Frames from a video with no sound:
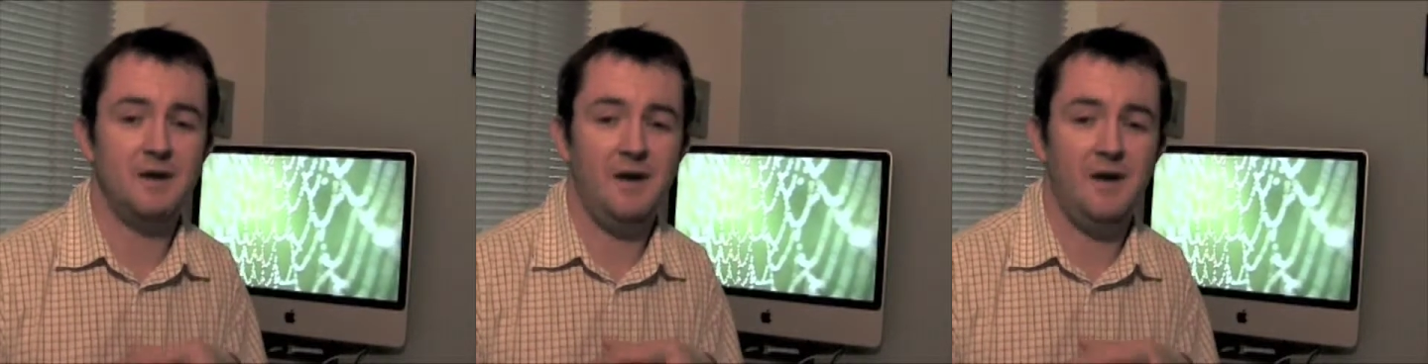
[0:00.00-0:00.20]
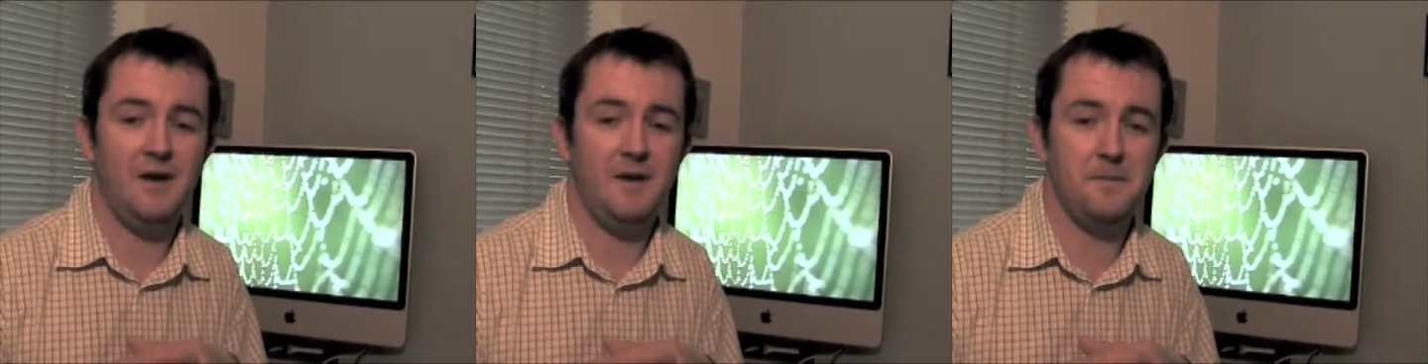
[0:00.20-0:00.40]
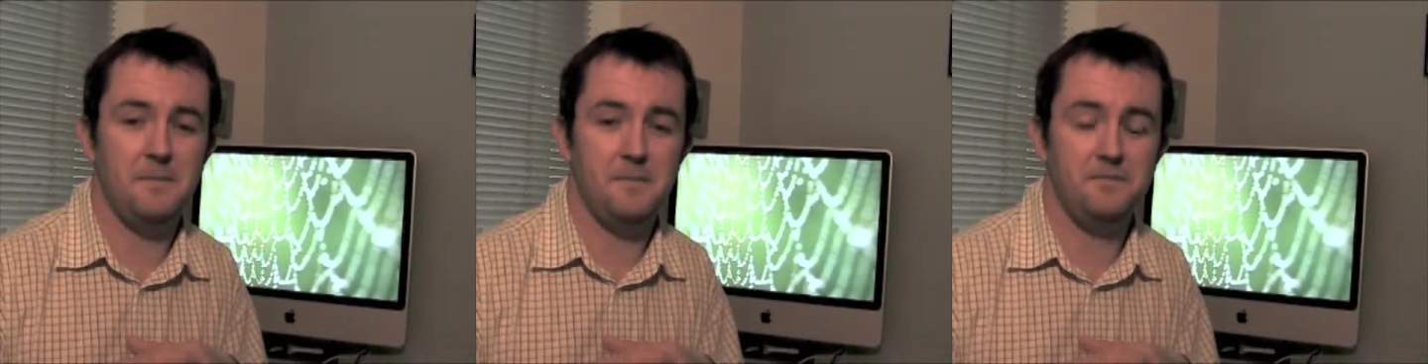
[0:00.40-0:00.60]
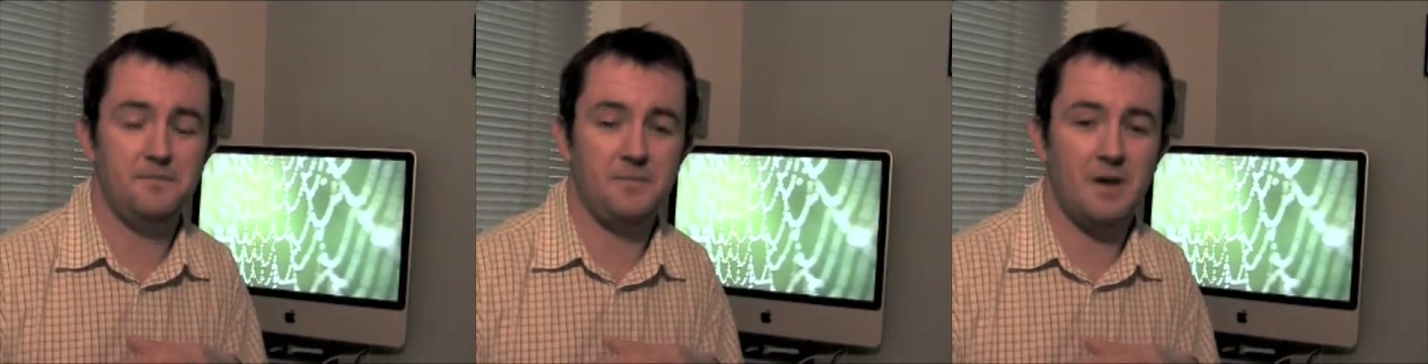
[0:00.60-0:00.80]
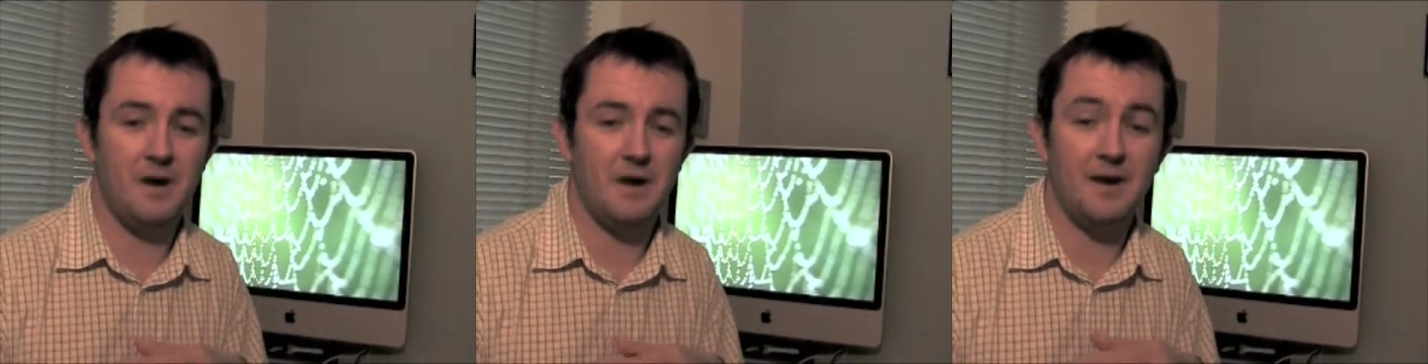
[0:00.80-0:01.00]

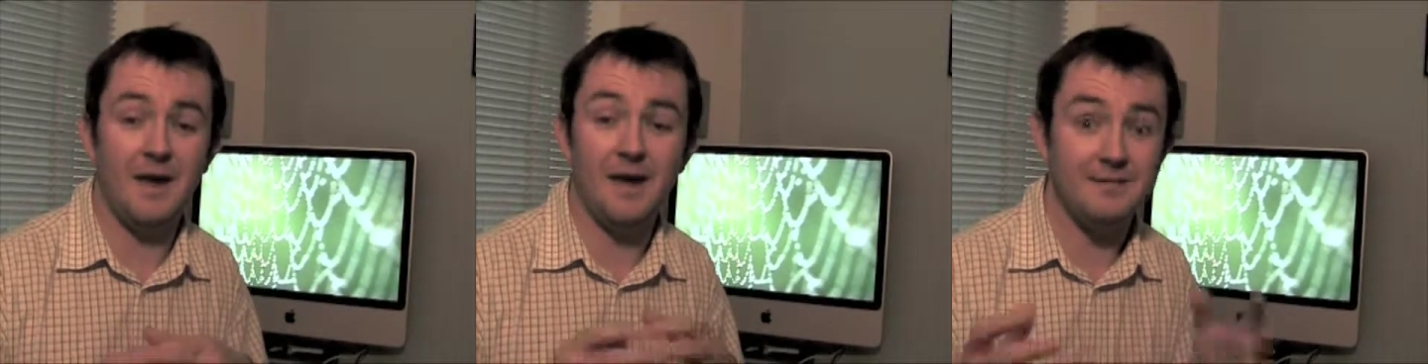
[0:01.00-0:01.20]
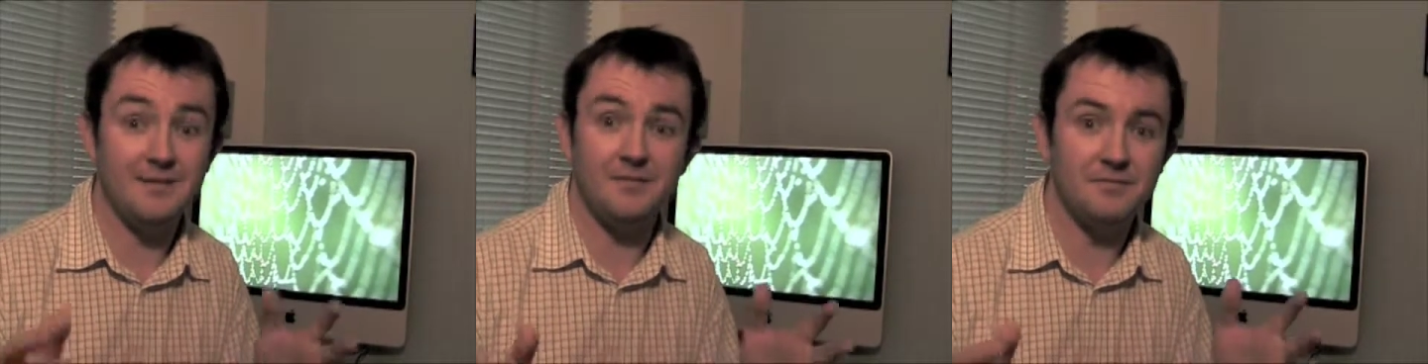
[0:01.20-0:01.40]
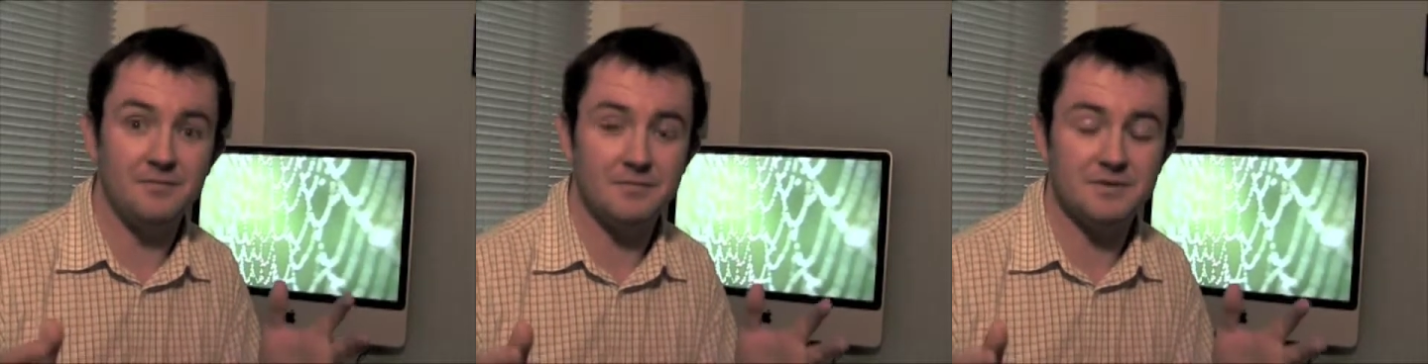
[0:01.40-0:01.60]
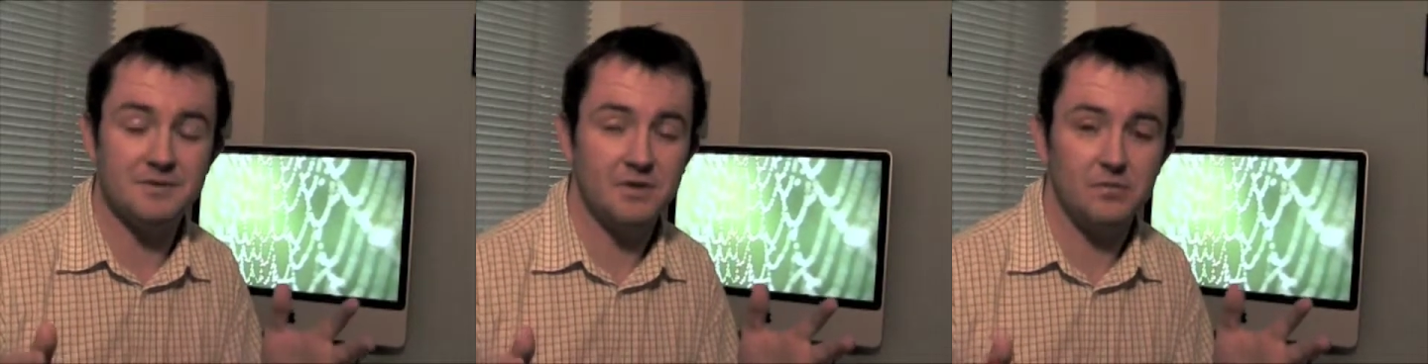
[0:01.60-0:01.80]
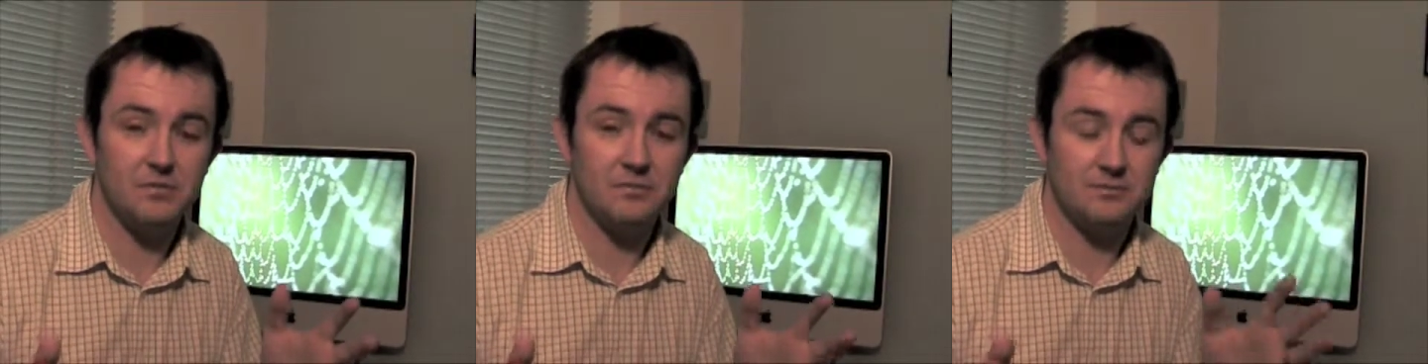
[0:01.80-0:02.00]
I get a different
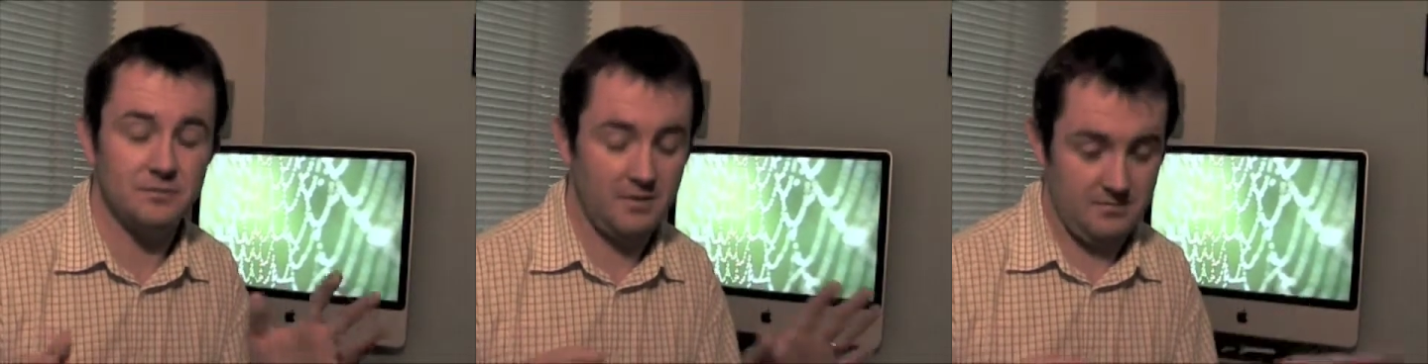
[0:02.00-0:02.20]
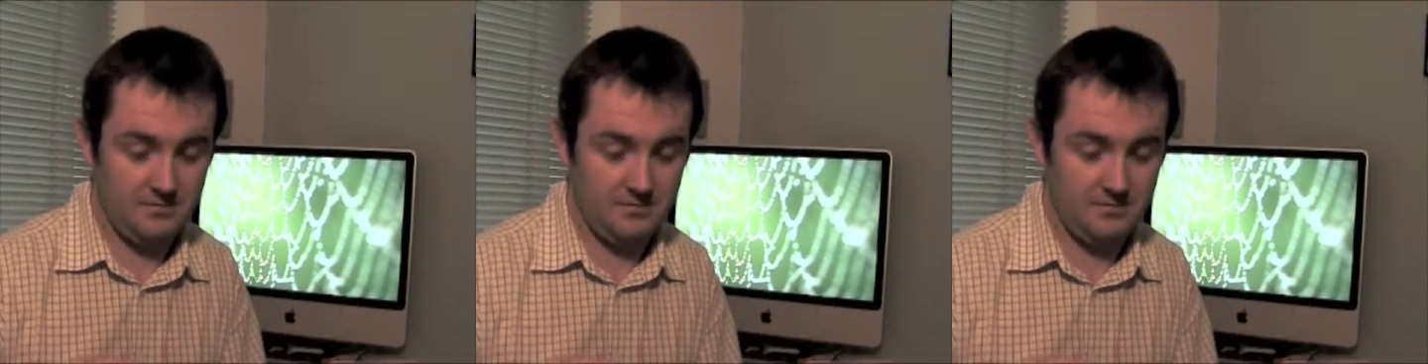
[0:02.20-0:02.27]
result.